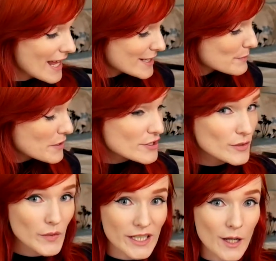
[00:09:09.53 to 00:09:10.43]
especially
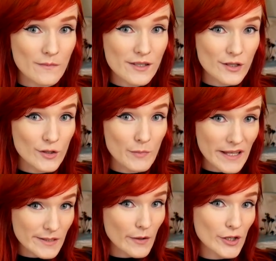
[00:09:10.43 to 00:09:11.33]
when it comes to
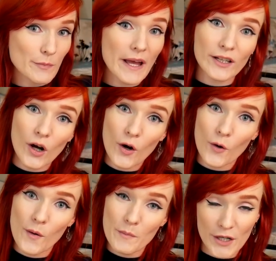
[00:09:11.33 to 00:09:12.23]
PetSmart or
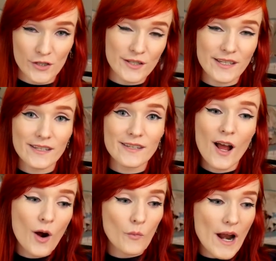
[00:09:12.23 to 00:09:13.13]
Petco purchases
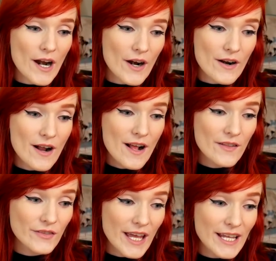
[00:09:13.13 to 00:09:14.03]
where
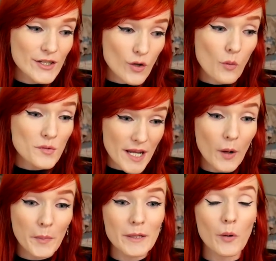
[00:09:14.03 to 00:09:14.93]
they don't
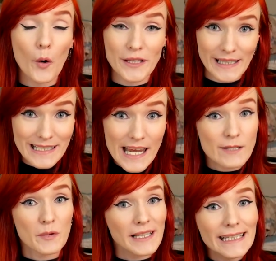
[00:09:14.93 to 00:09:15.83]
tell people you
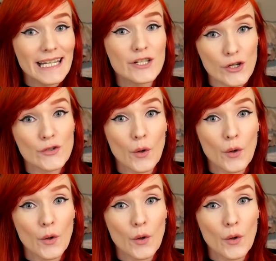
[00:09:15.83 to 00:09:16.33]
desperately need chew